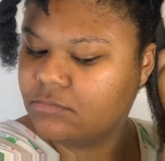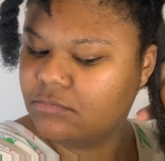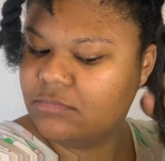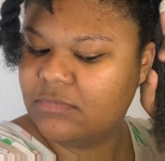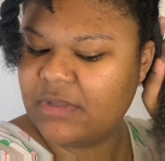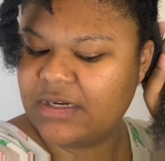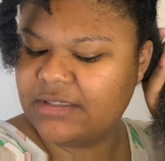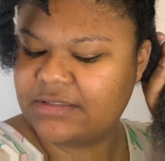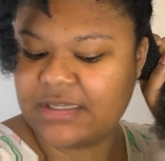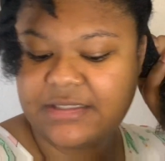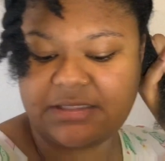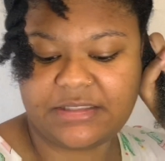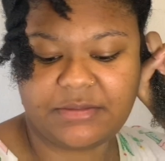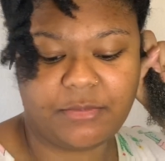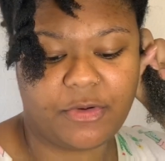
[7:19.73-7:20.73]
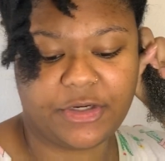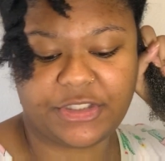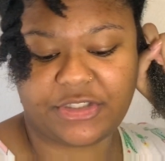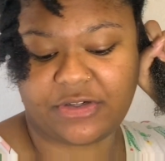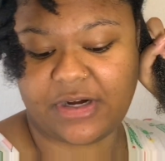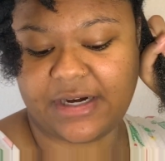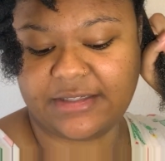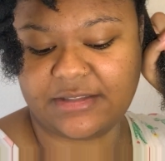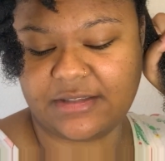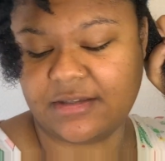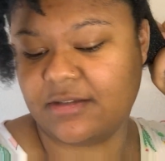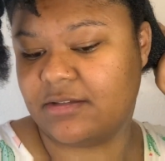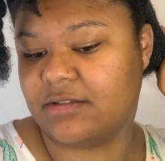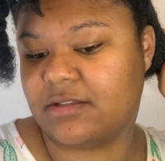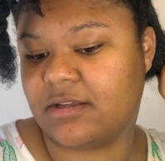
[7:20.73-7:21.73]
Then it says it's
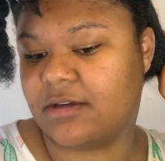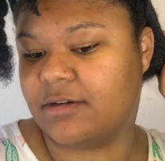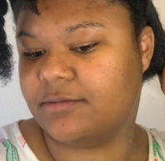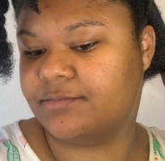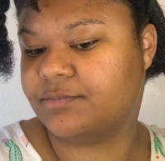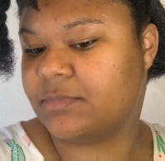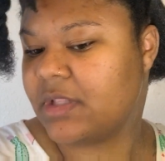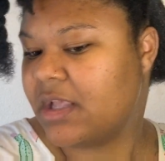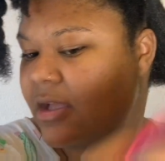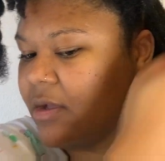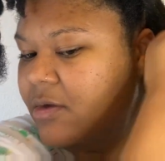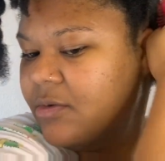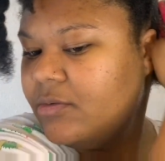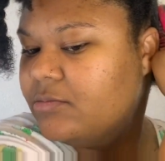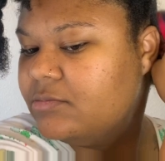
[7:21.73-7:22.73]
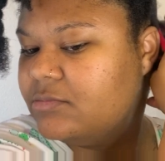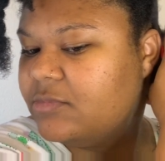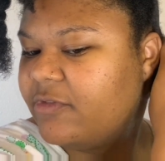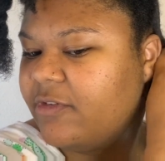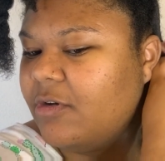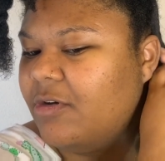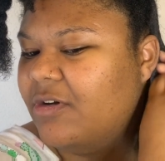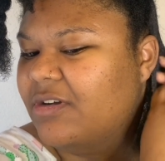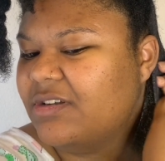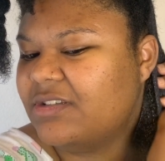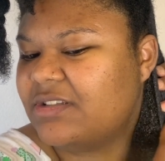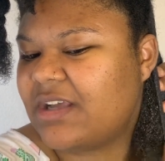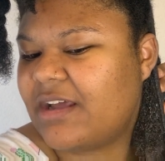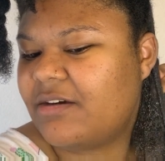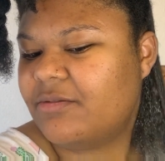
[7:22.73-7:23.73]
moisturizing, so for oils,
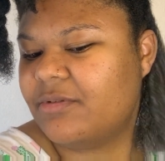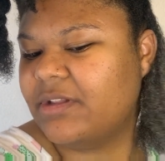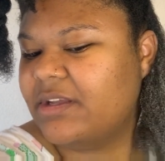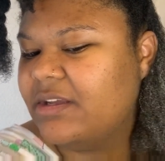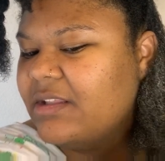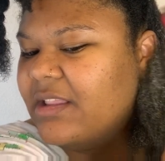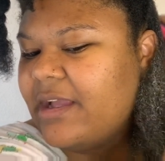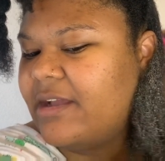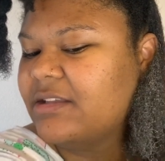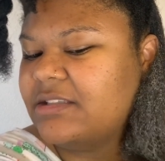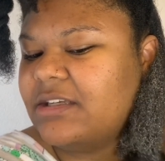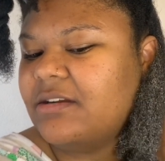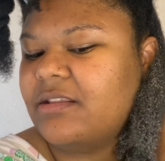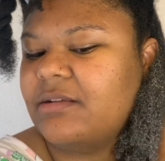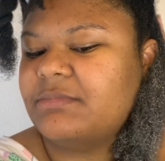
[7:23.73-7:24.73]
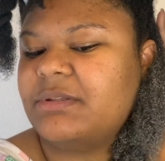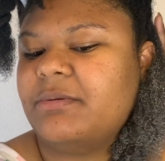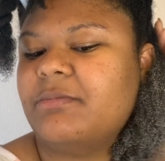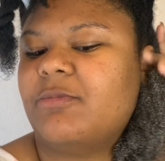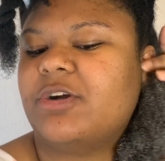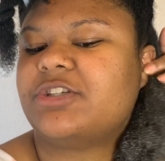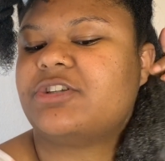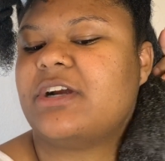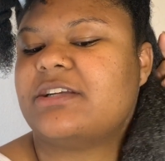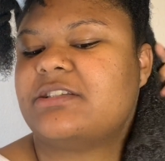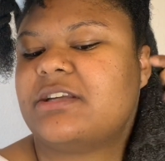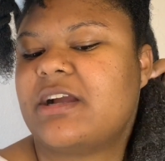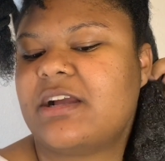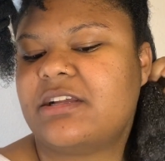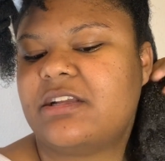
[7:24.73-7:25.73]
I don't really like consider them to be
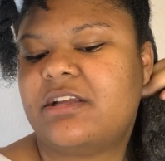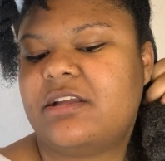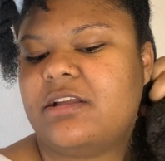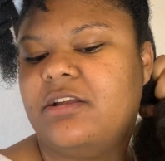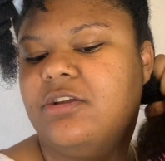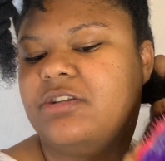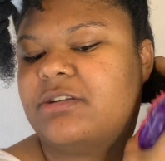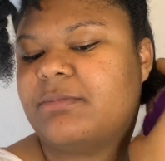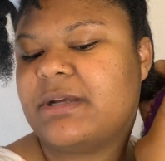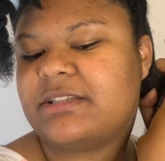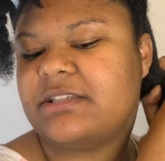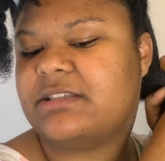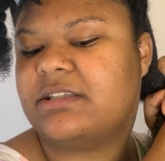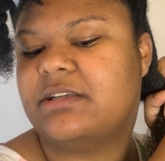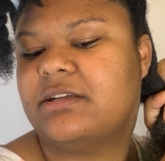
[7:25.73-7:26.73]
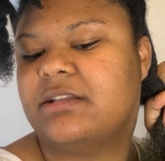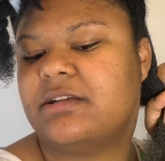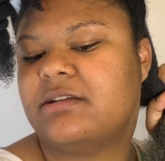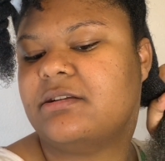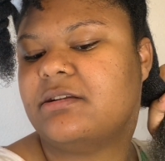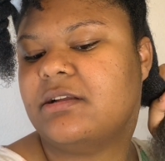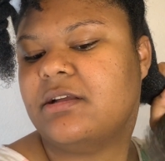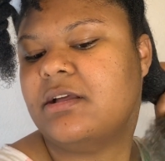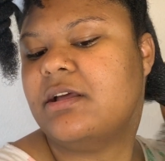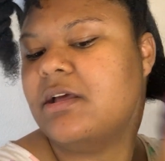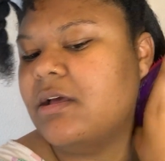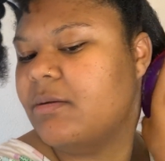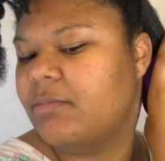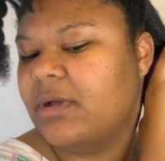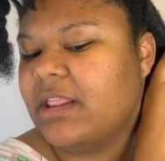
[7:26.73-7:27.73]
moisturizing. I use them as a sealant.
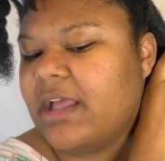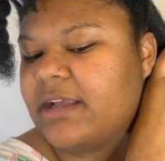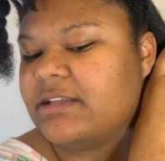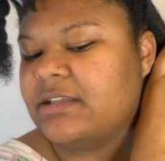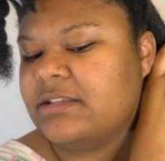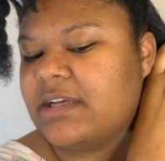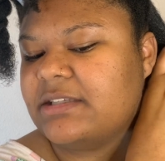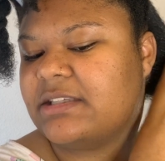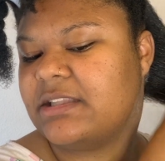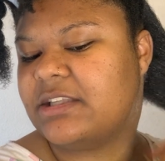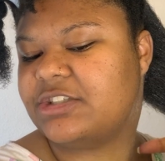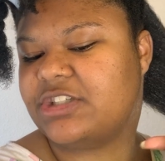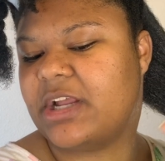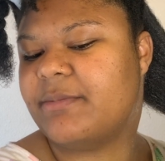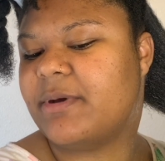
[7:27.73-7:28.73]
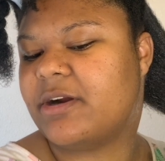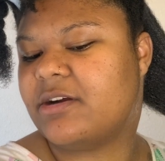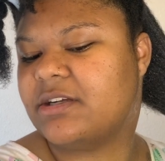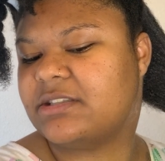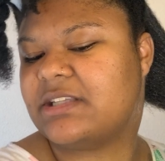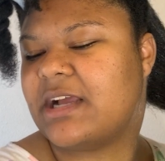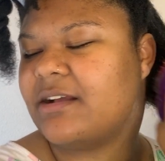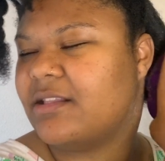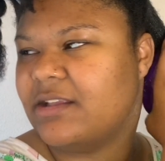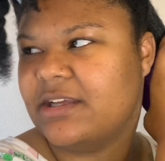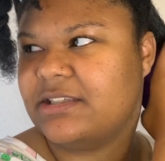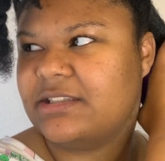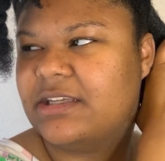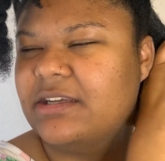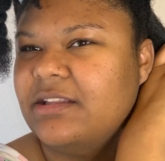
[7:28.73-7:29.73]
But like, since I said the shea butter is technically a
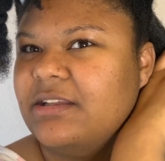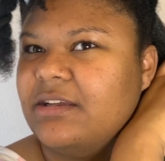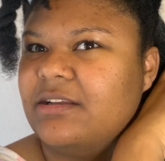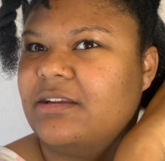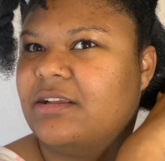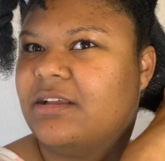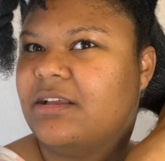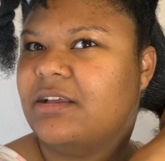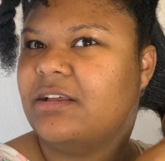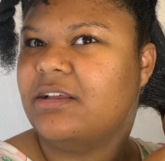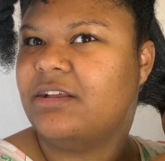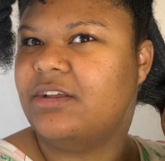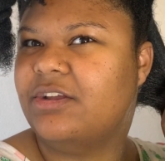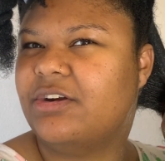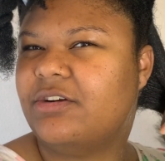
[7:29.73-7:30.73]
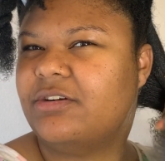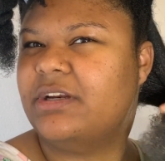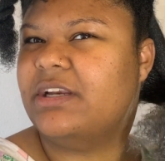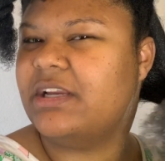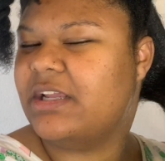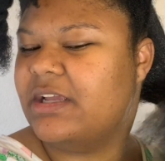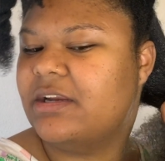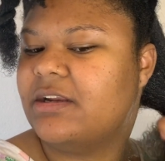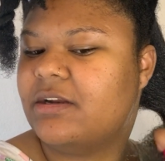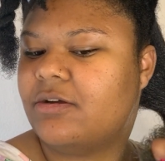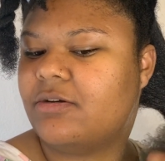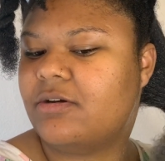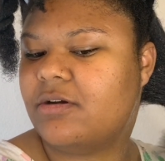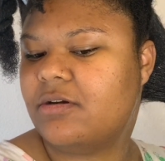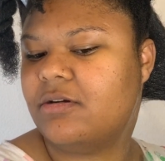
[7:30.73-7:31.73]
sealant, you don't need an
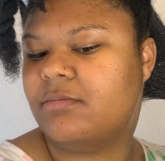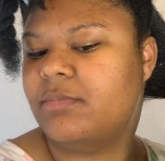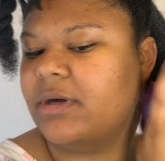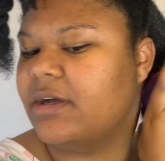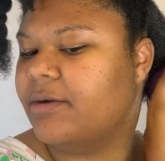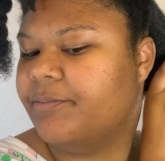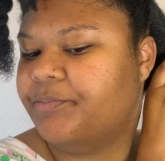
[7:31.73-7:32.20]
oil, but